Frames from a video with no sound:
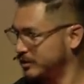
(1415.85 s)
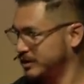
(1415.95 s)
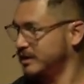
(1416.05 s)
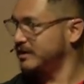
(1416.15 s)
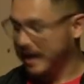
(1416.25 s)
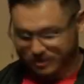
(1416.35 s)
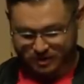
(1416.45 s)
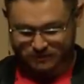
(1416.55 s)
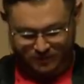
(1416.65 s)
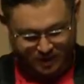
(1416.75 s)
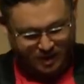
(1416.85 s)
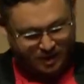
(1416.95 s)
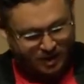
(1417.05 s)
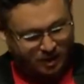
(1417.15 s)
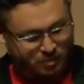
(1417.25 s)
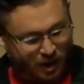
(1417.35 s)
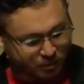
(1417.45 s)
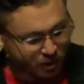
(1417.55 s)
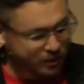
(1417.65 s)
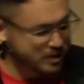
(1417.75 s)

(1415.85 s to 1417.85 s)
astounding. They're mind-blowing.